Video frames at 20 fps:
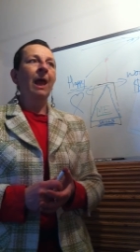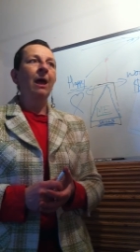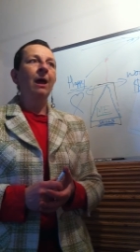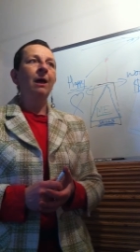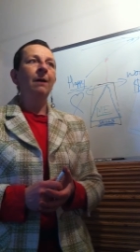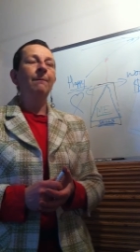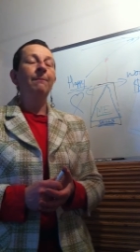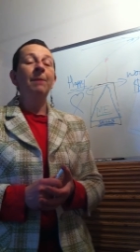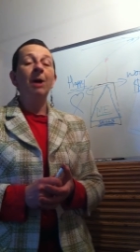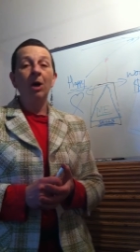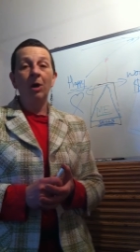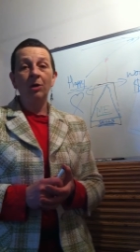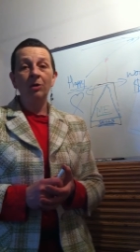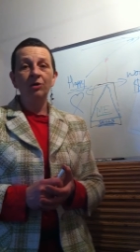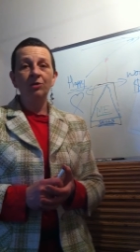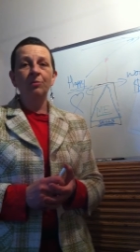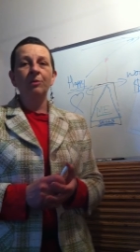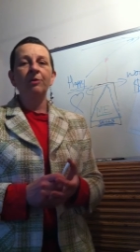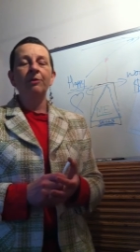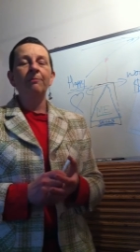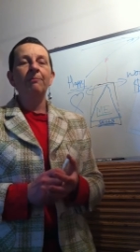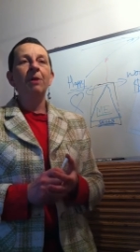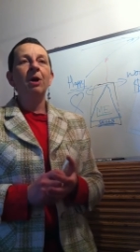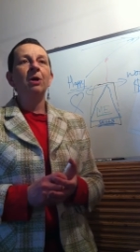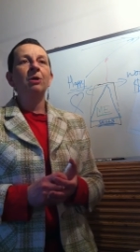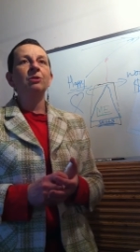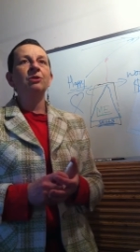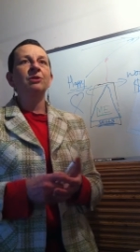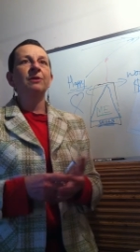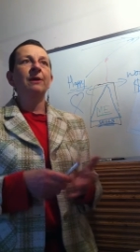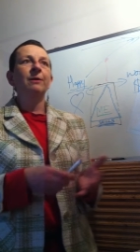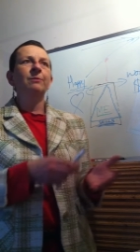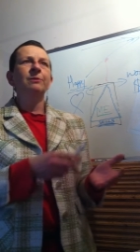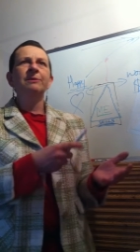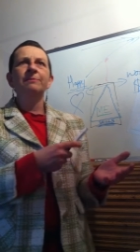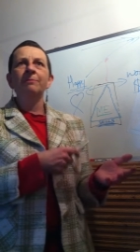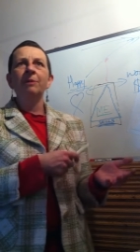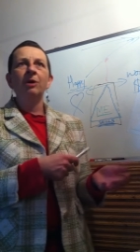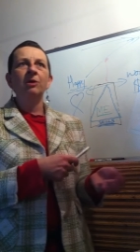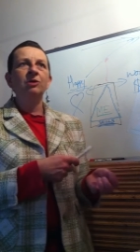uh, March, we're in March, so that
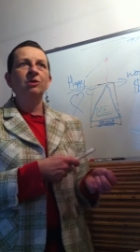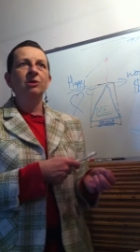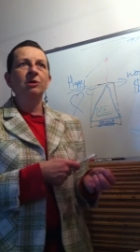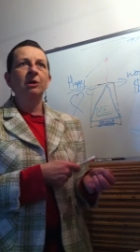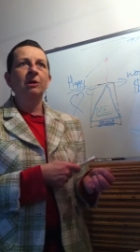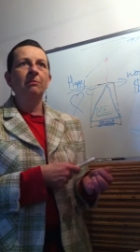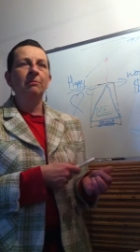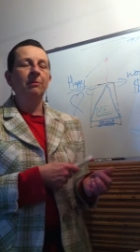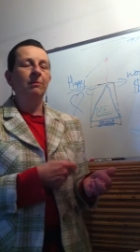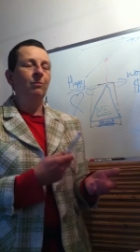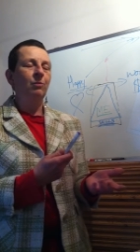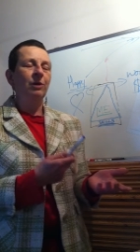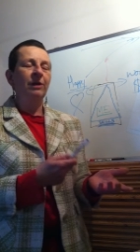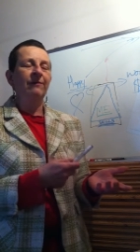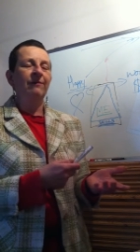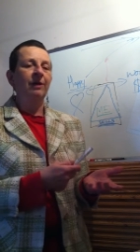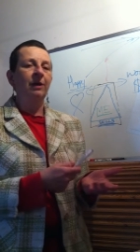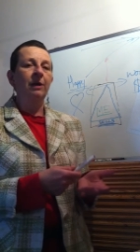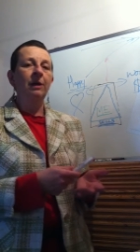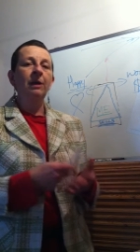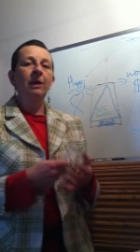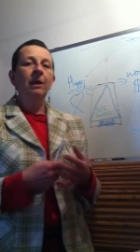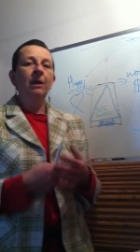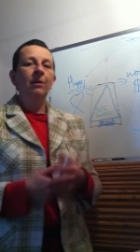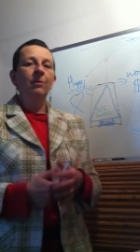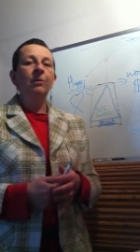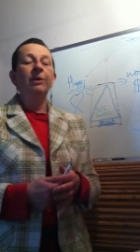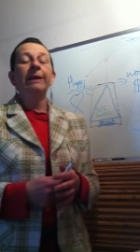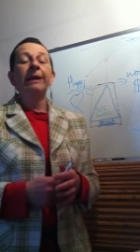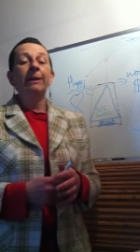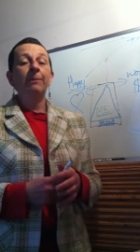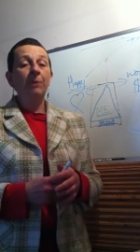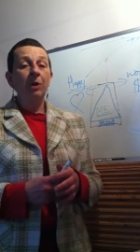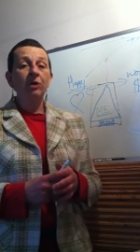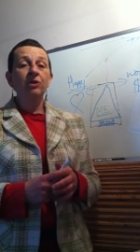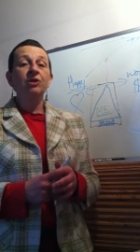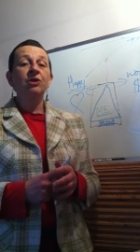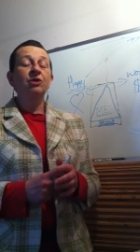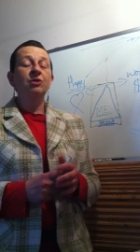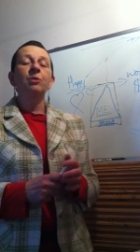was March um, whatever, we're now
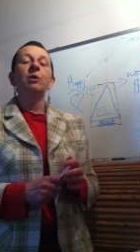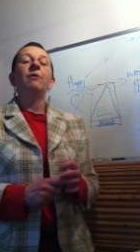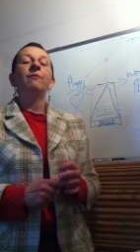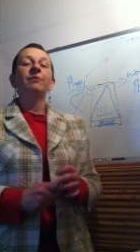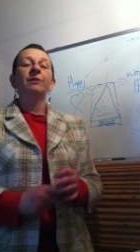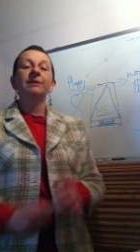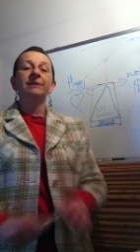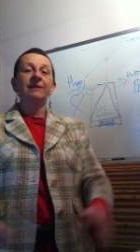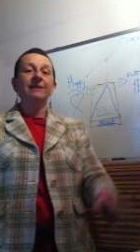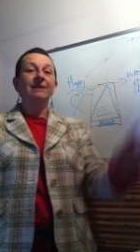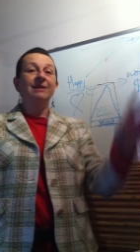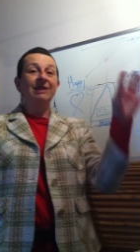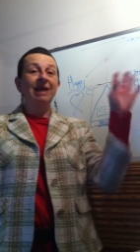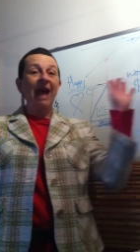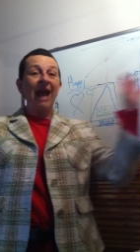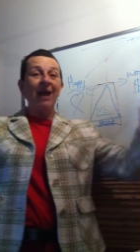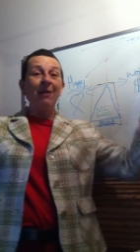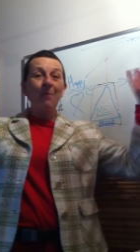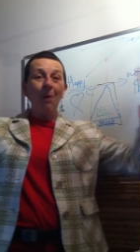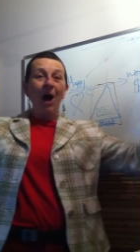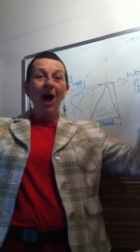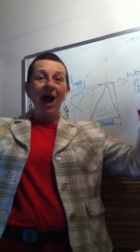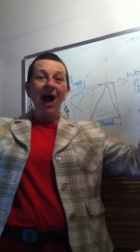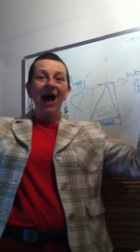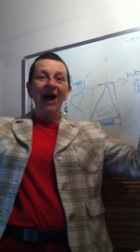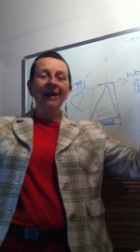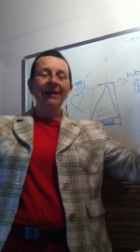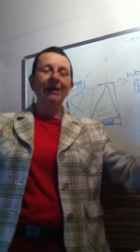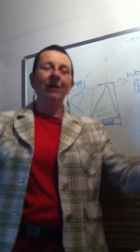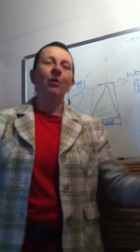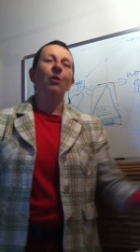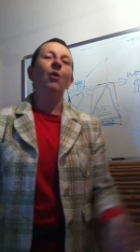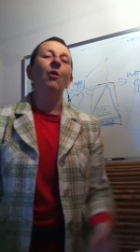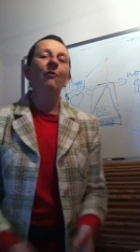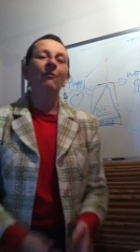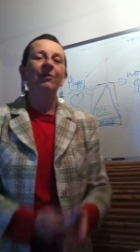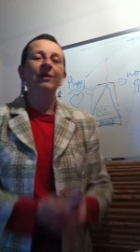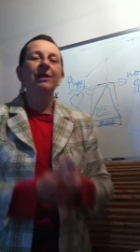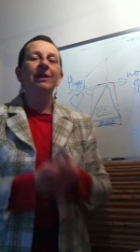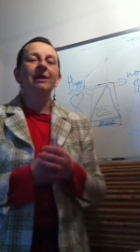March the twelfth, and this is day one
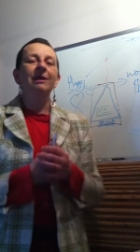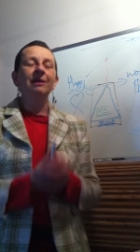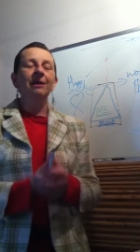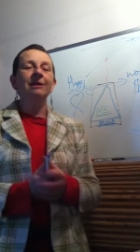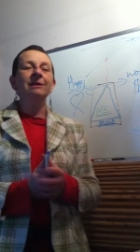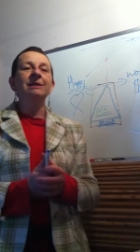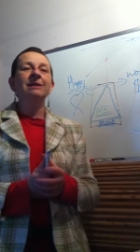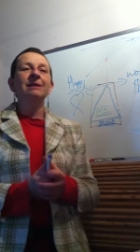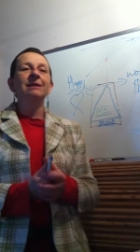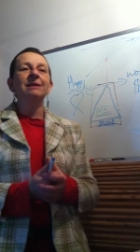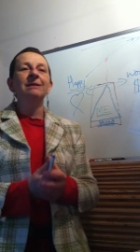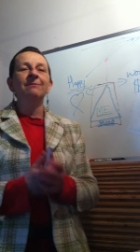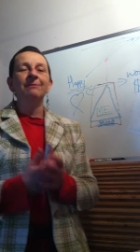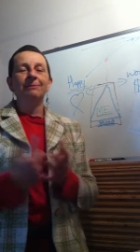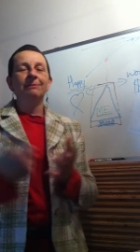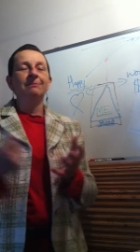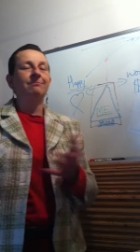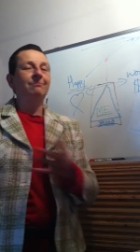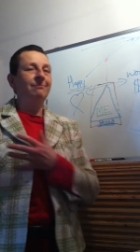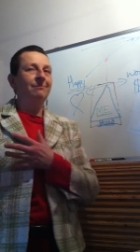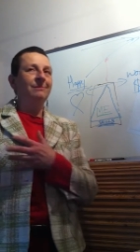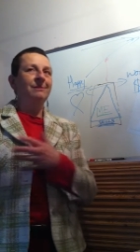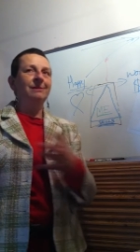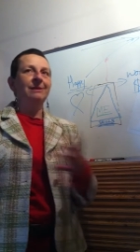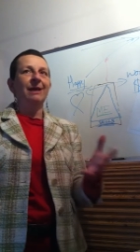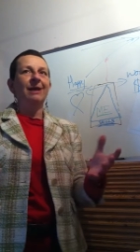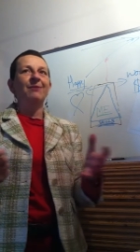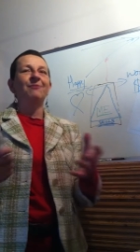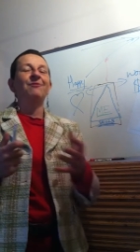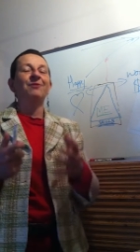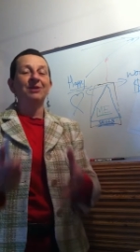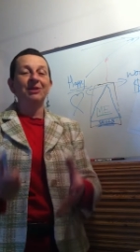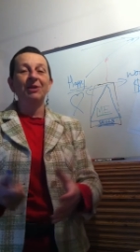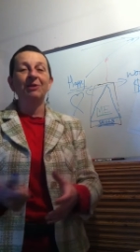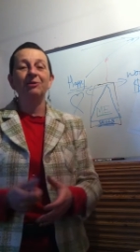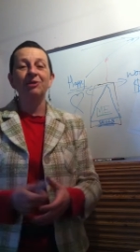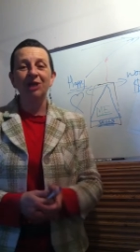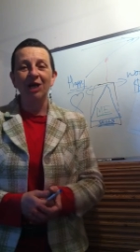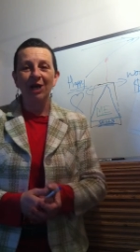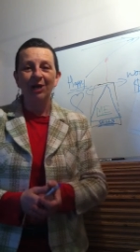of the ninety day
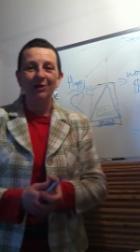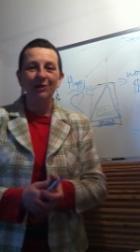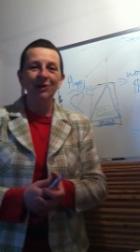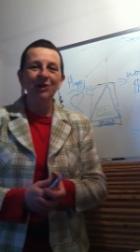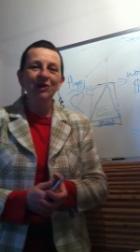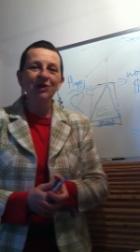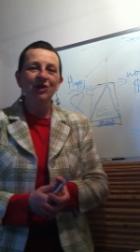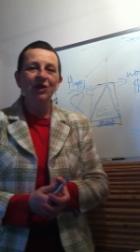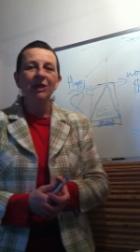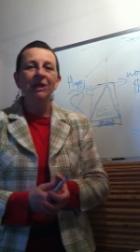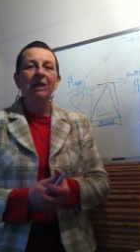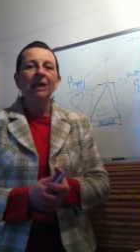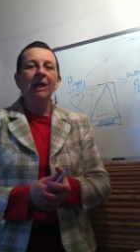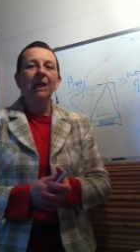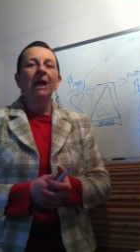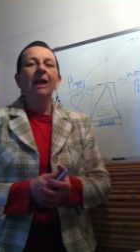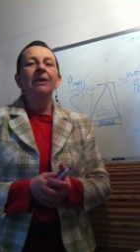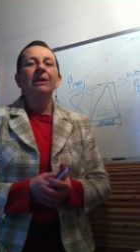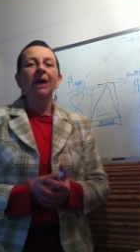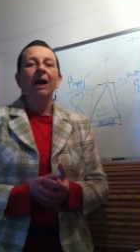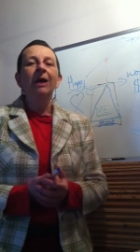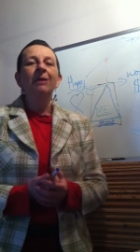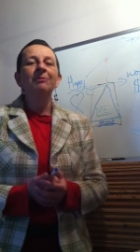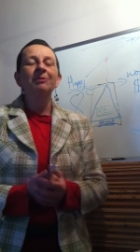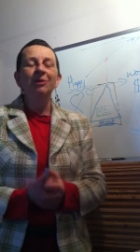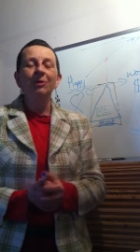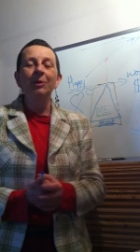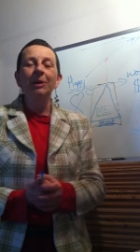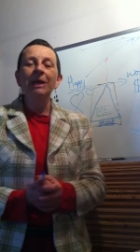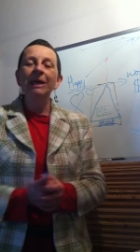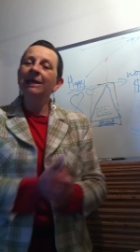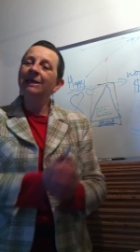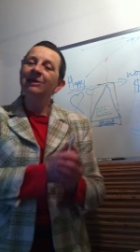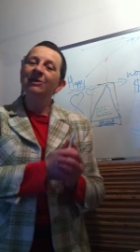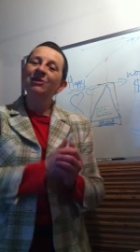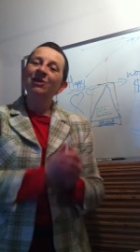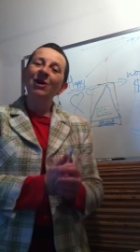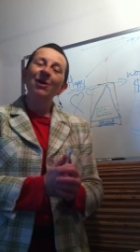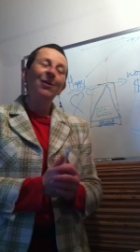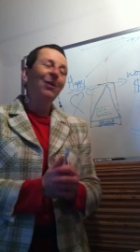video challenge that I'm doing.
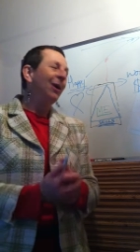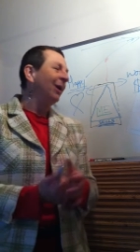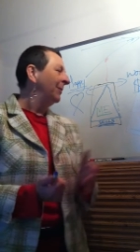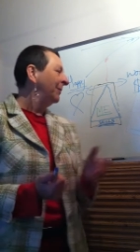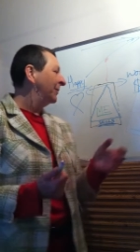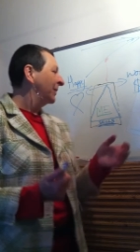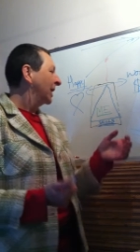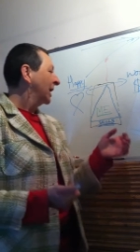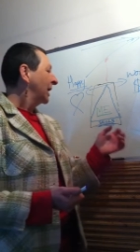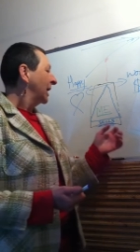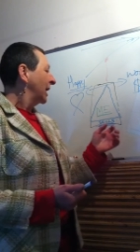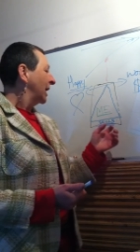So um,